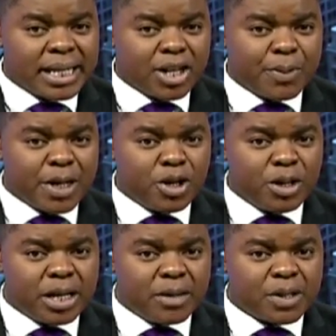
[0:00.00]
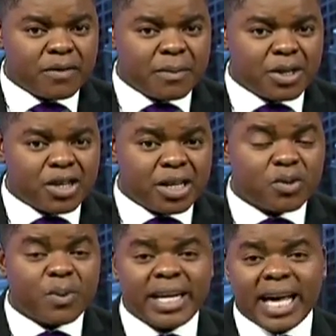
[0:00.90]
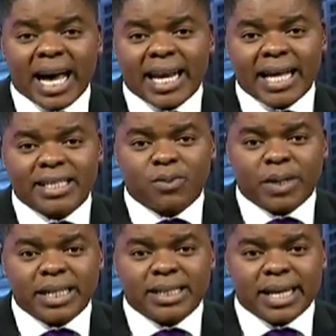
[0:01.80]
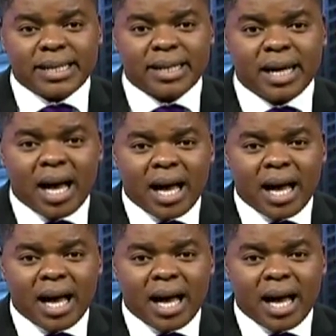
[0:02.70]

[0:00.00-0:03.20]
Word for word: The European Union Observer Mission has already highlighted what it says